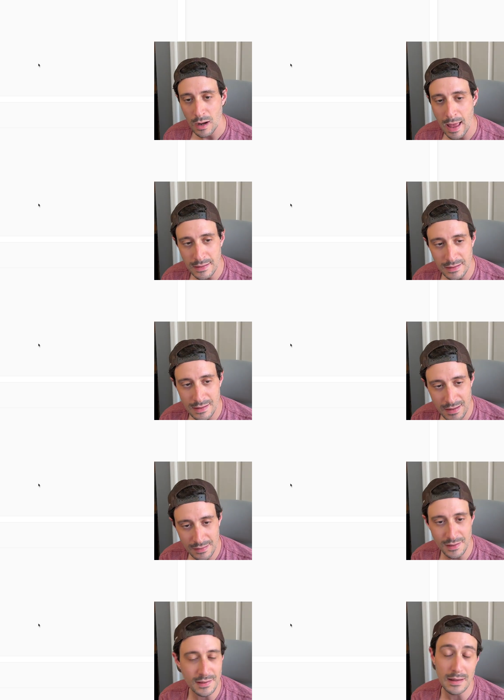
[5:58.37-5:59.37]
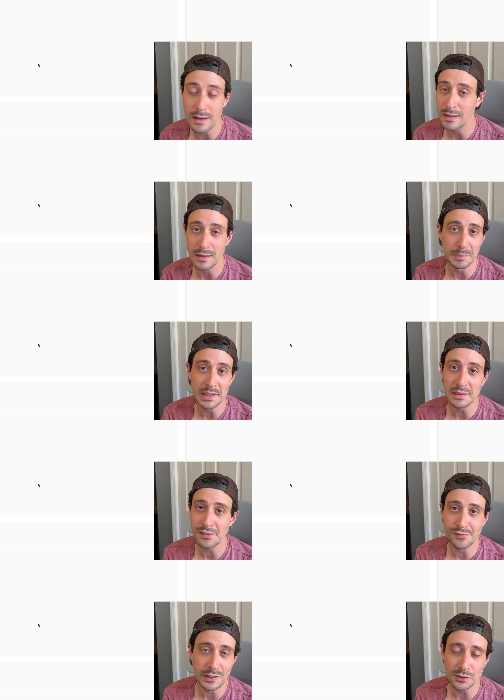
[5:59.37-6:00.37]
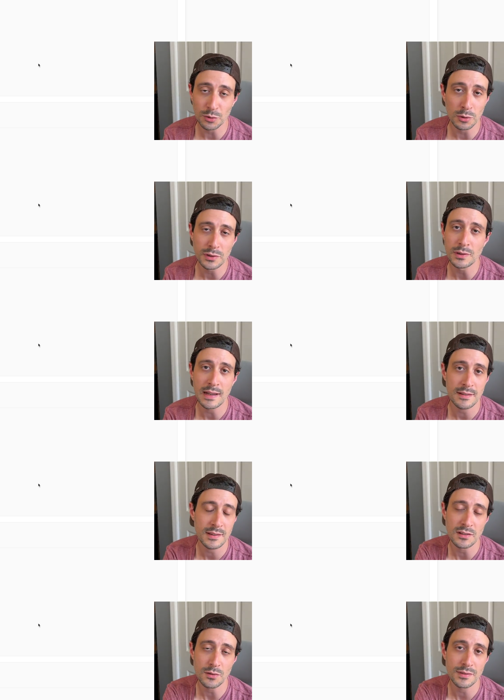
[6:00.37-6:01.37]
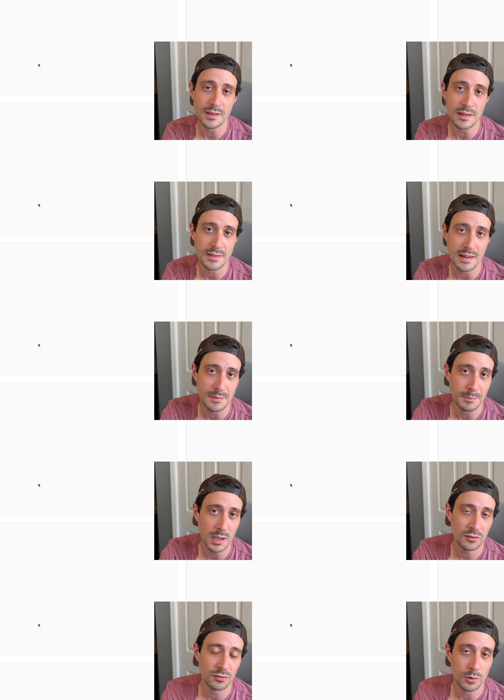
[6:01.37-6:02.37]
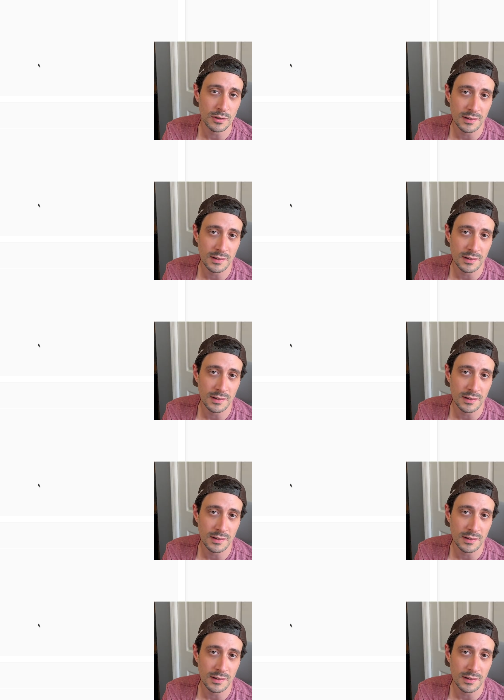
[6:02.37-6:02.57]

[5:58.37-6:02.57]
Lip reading: And this is a completely free tool. You guys can use this as much or as